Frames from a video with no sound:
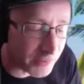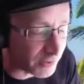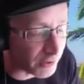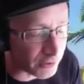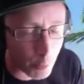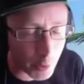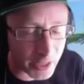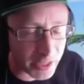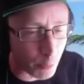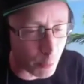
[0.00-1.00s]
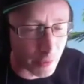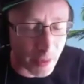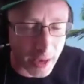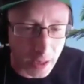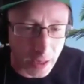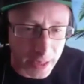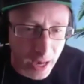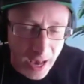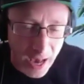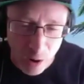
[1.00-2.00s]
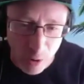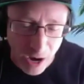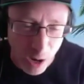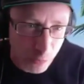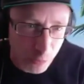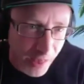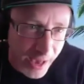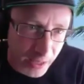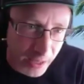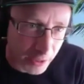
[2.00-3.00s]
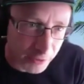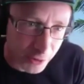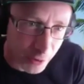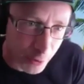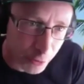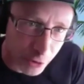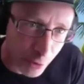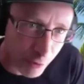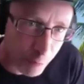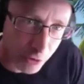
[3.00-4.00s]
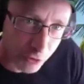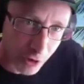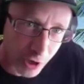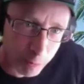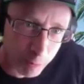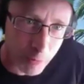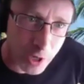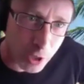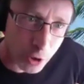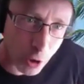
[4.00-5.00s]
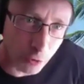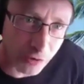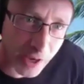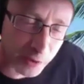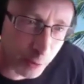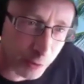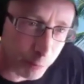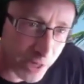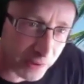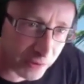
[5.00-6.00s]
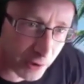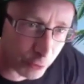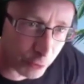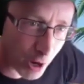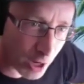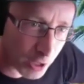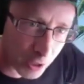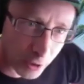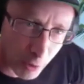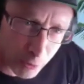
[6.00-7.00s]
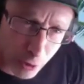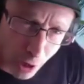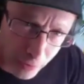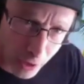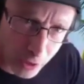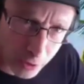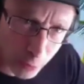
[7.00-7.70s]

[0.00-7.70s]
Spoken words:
to just quickly dwell on that. Like, how was that? Like, did you have much contact with Maceo as your uncle? And your other uncle